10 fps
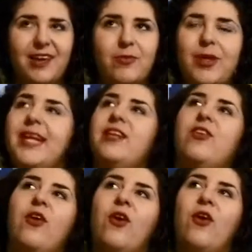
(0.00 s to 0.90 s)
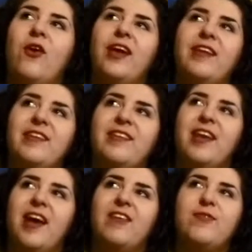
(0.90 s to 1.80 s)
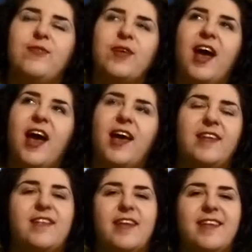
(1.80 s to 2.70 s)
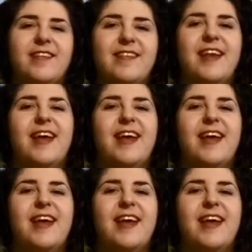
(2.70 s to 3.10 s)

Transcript: Really tall, and she has 3 eyes, and